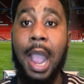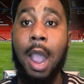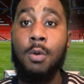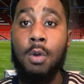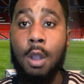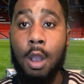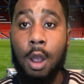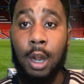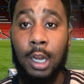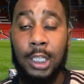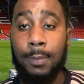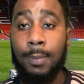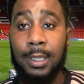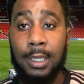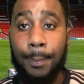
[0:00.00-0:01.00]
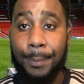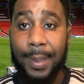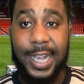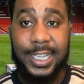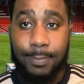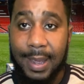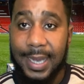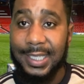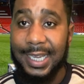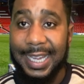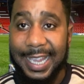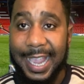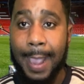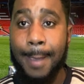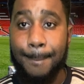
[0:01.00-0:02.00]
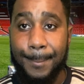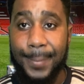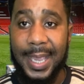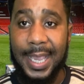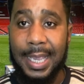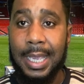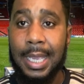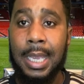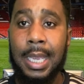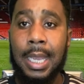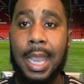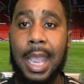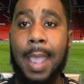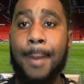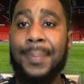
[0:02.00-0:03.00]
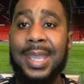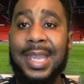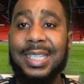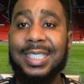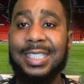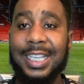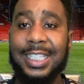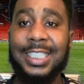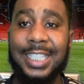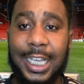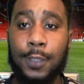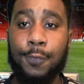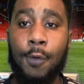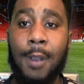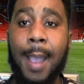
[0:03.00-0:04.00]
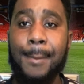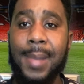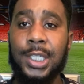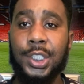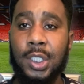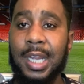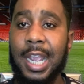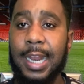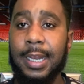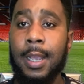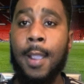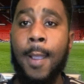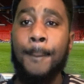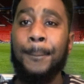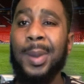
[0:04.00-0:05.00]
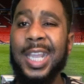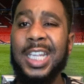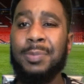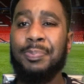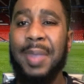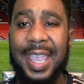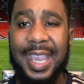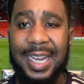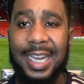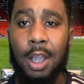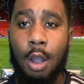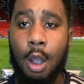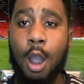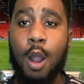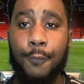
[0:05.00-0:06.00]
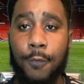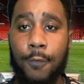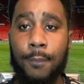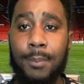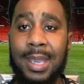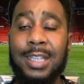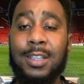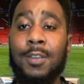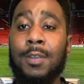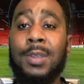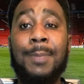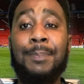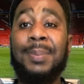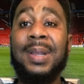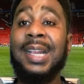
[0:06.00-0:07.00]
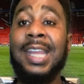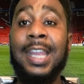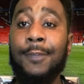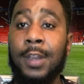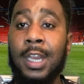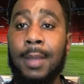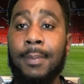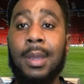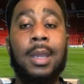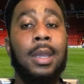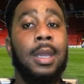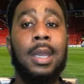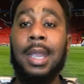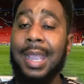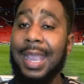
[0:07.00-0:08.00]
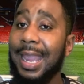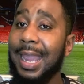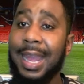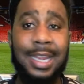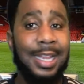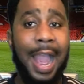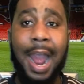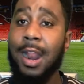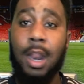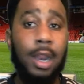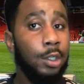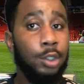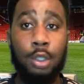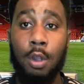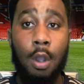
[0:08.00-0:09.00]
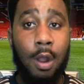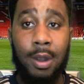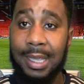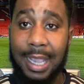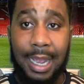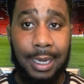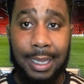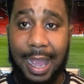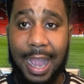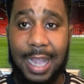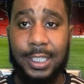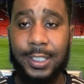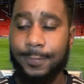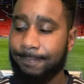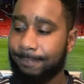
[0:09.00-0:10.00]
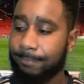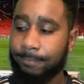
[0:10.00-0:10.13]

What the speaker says: I want Oli to be the best manager he can be and be successful at Manchester United. But he's making it hard for me to believe in him. And I got a new Audi in, guys.